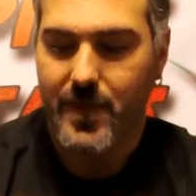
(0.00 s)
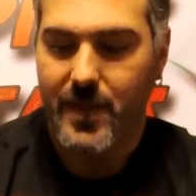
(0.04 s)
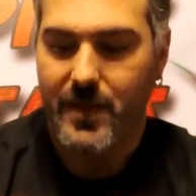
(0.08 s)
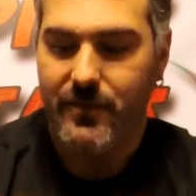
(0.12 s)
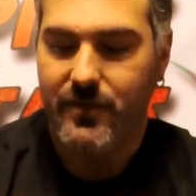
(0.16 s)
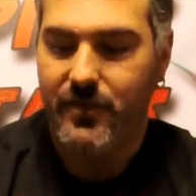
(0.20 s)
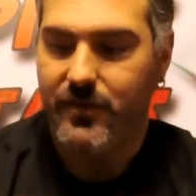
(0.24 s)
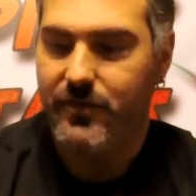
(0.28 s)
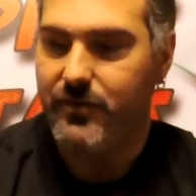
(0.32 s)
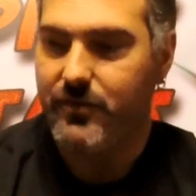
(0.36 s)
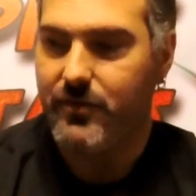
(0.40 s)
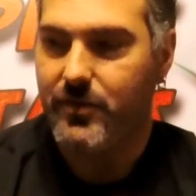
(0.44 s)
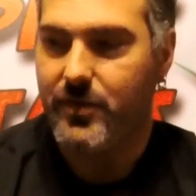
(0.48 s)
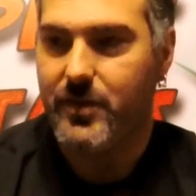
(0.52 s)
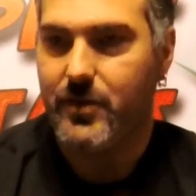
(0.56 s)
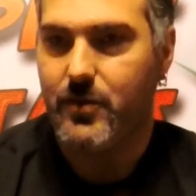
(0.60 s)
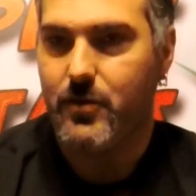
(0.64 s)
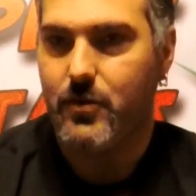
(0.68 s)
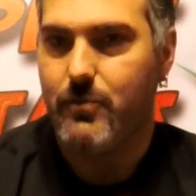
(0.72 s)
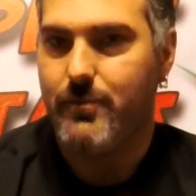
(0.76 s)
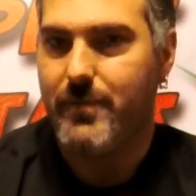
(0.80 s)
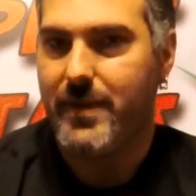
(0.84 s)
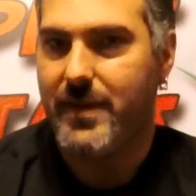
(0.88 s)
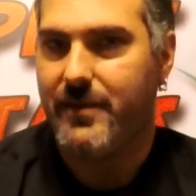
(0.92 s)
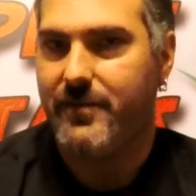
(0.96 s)
it tells you like
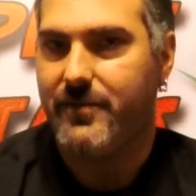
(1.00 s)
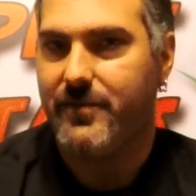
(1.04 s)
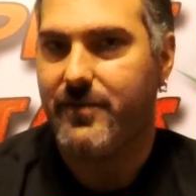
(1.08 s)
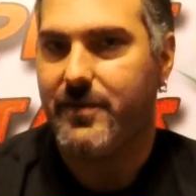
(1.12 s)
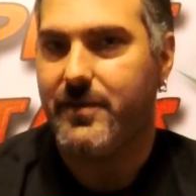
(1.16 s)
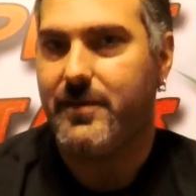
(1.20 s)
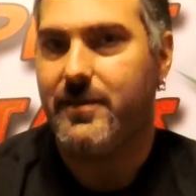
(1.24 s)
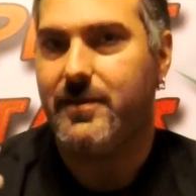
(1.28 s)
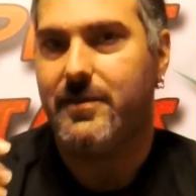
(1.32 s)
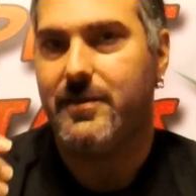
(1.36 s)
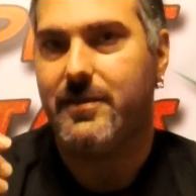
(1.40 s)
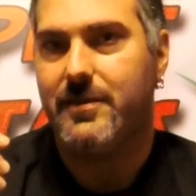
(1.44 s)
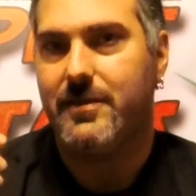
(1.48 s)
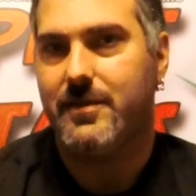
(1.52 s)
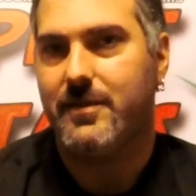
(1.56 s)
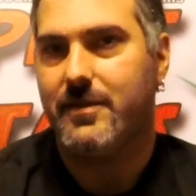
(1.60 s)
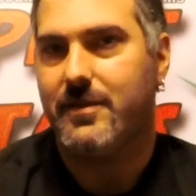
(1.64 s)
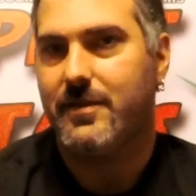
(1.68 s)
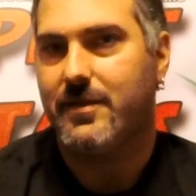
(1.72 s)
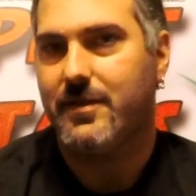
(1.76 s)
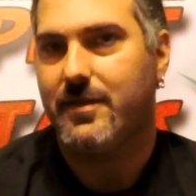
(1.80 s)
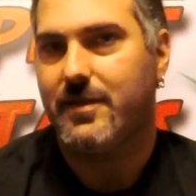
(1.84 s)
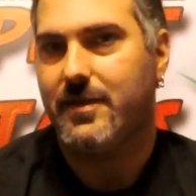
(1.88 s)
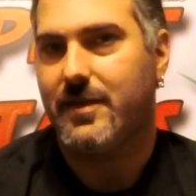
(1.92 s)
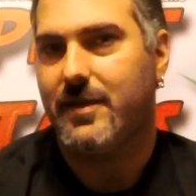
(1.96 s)
who makes it,
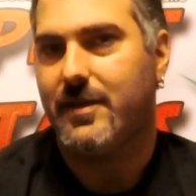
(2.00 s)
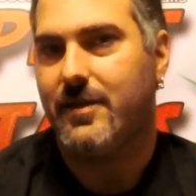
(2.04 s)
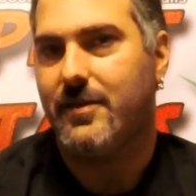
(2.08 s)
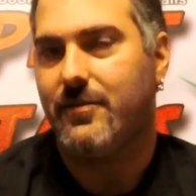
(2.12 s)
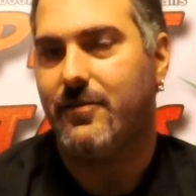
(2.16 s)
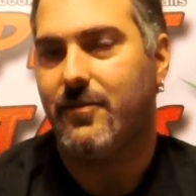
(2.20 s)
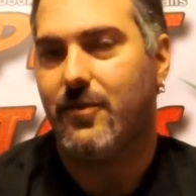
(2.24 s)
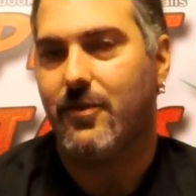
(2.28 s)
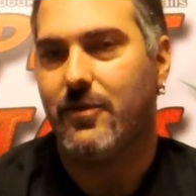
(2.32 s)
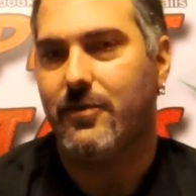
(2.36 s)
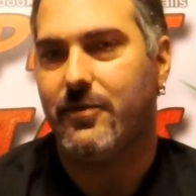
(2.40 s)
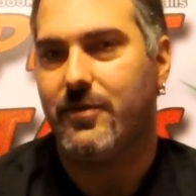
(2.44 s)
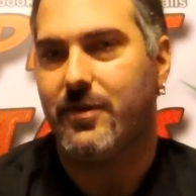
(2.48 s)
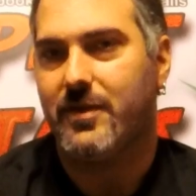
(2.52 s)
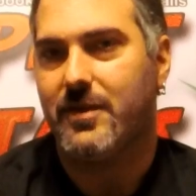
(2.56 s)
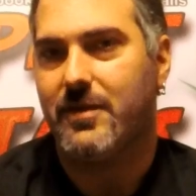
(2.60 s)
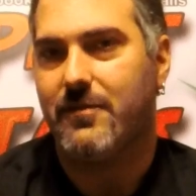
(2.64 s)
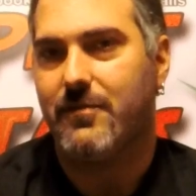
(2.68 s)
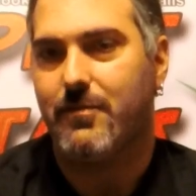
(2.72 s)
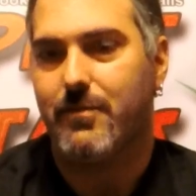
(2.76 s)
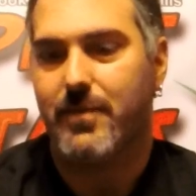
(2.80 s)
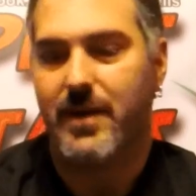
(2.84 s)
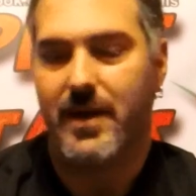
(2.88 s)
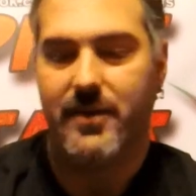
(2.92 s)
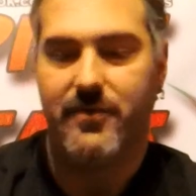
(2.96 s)
and as far as like
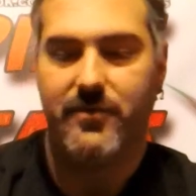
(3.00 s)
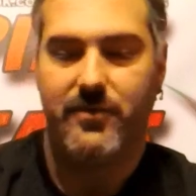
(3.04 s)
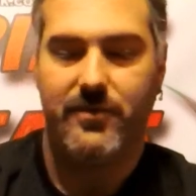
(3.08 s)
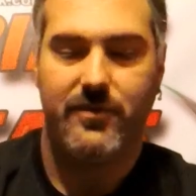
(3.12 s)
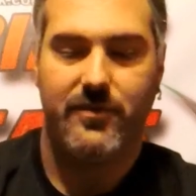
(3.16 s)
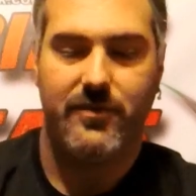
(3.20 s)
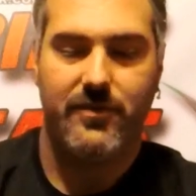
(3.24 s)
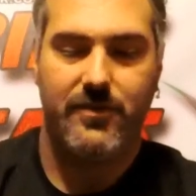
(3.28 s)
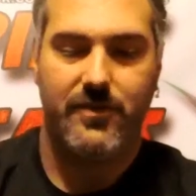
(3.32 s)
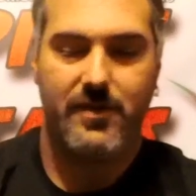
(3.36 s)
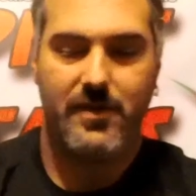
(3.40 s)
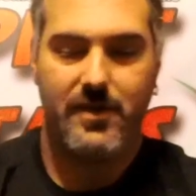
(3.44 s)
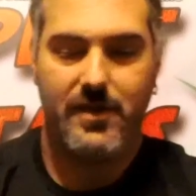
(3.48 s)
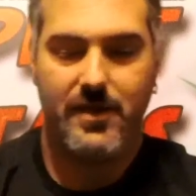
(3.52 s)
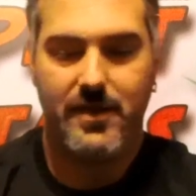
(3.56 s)
different batches.